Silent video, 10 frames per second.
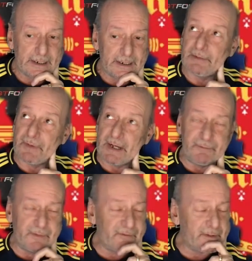
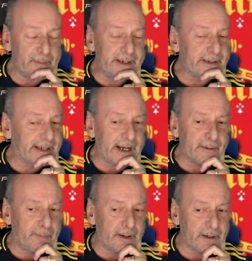even if it means getting
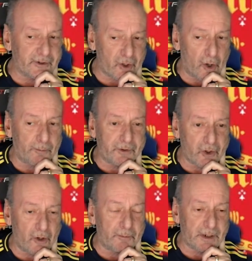a top
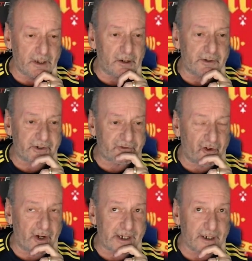class
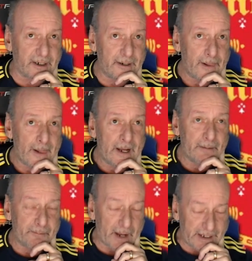striker
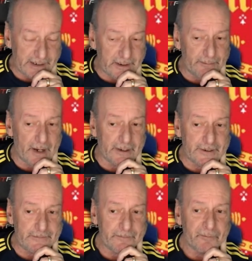and paying the money